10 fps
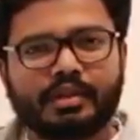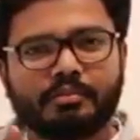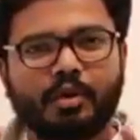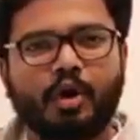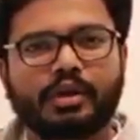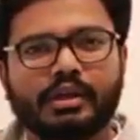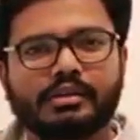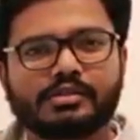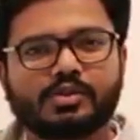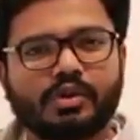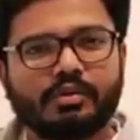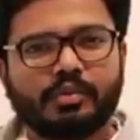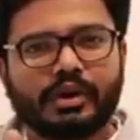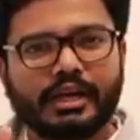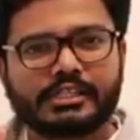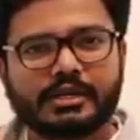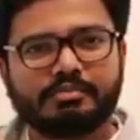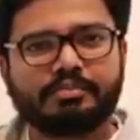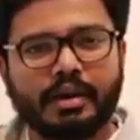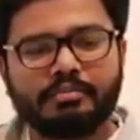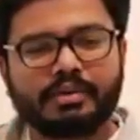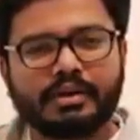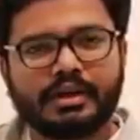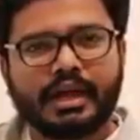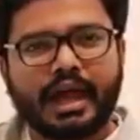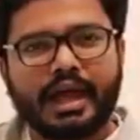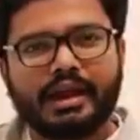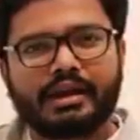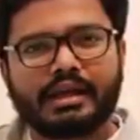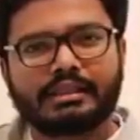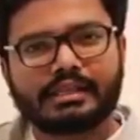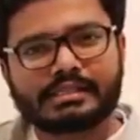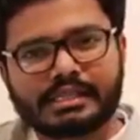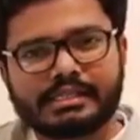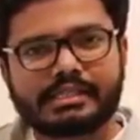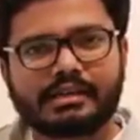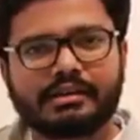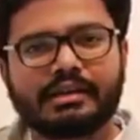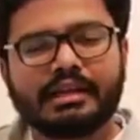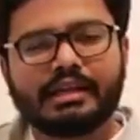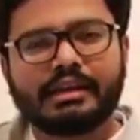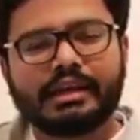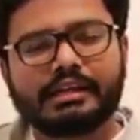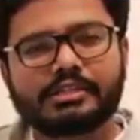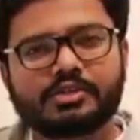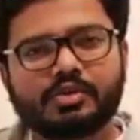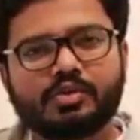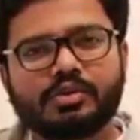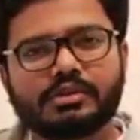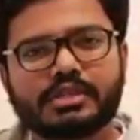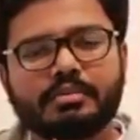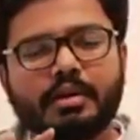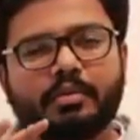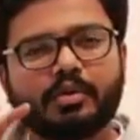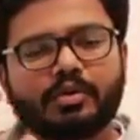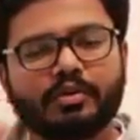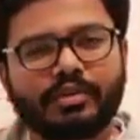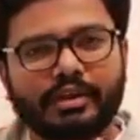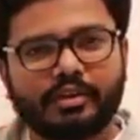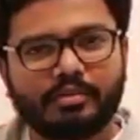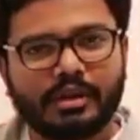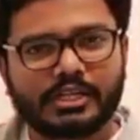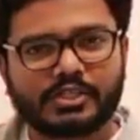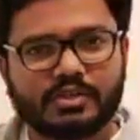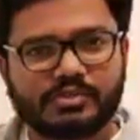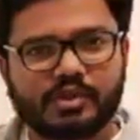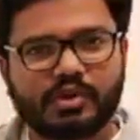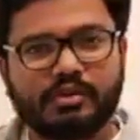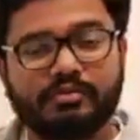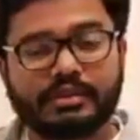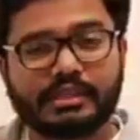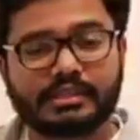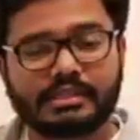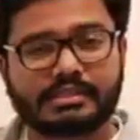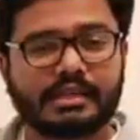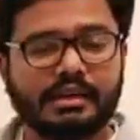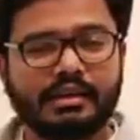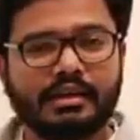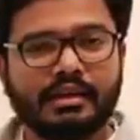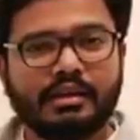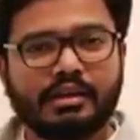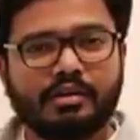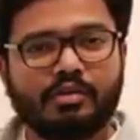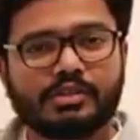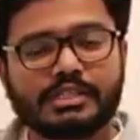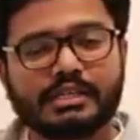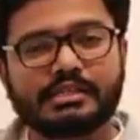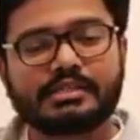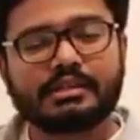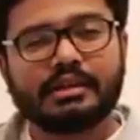blocking sodium potassium pump and this in turn leads to some amount of accumulation of sodium within the cell which is